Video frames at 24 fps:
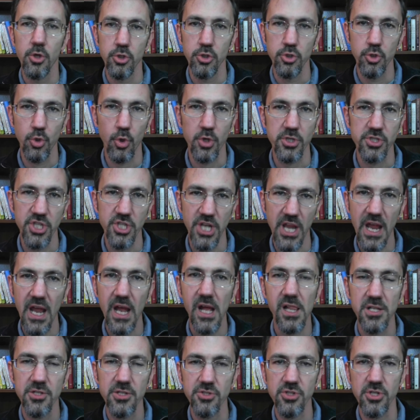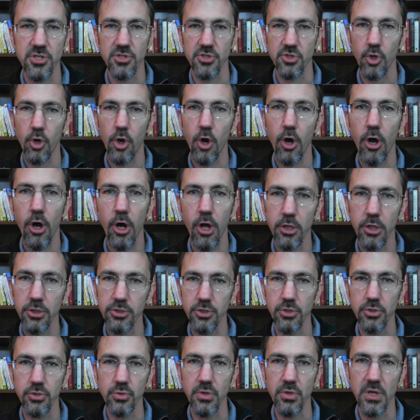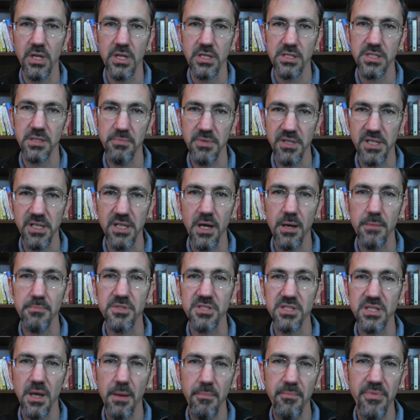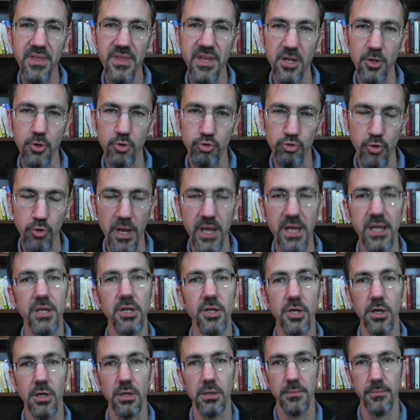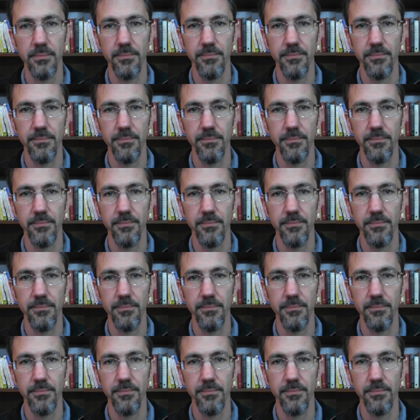Your challenges call you to become something greater,